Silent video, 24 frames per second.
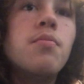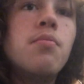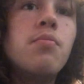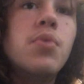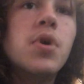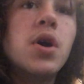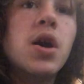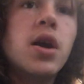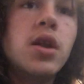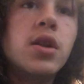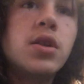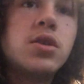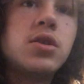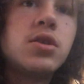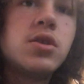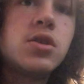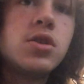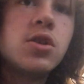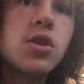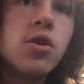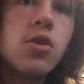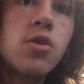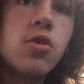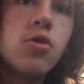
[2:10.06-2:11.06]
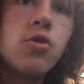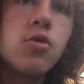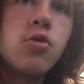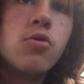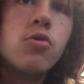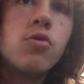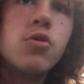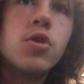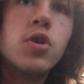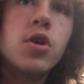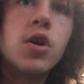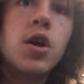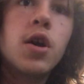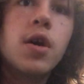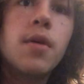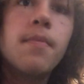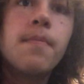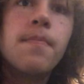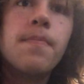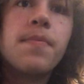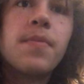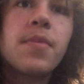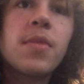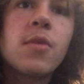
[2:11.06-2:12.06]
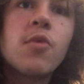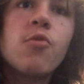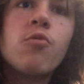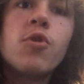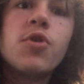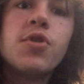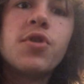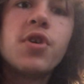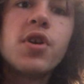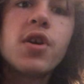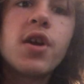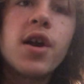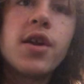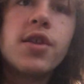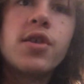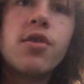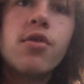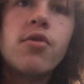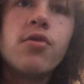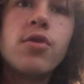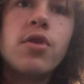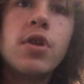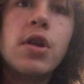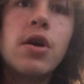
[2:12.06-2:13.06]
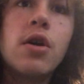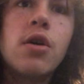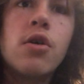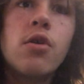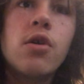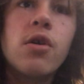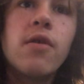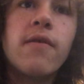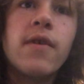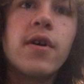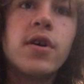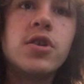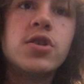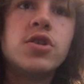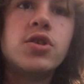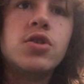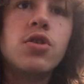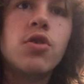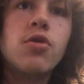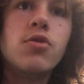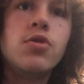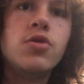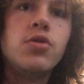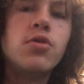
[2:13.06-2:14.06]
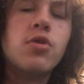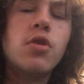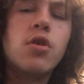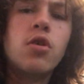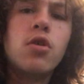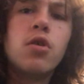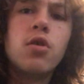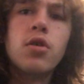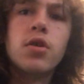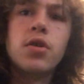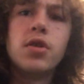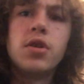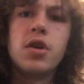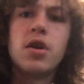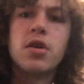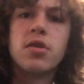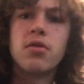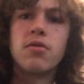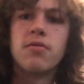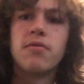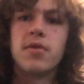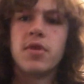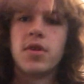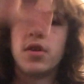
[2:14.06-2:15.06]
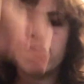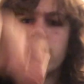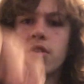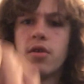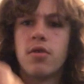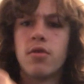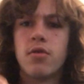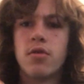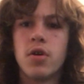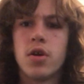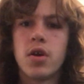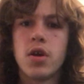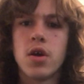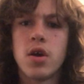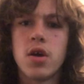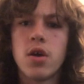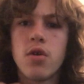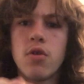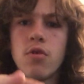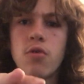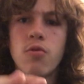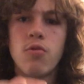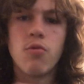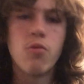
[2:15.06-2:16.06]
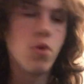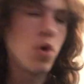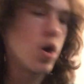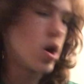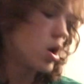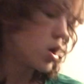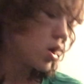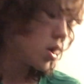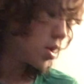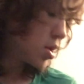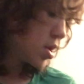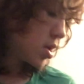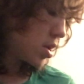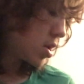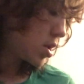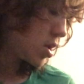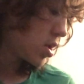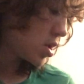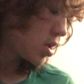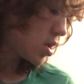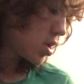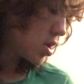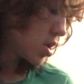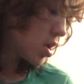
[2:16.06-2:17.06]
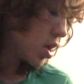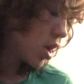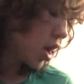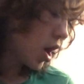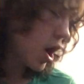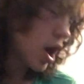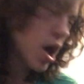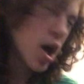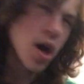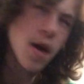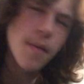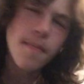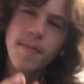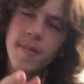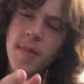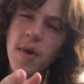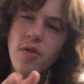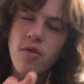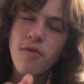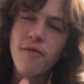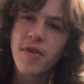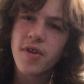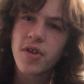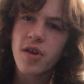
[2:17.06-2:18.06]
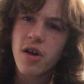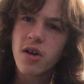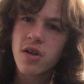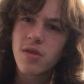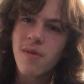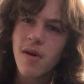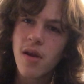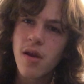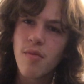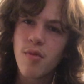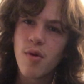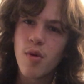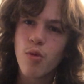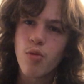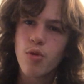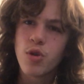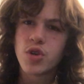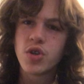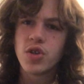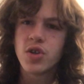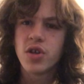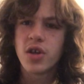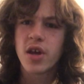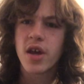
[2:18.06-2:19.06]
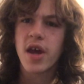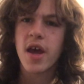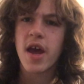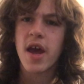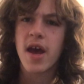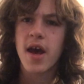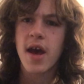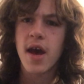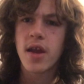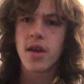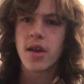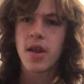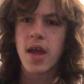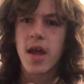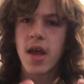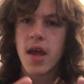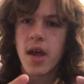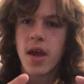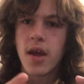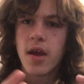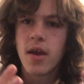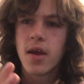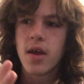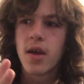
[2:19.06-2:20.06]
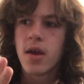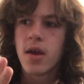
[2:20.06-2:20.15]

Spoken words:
But, so, one thing I don't know if I showed you all in the other video was, I don't know if I talked about it, but originally I had a,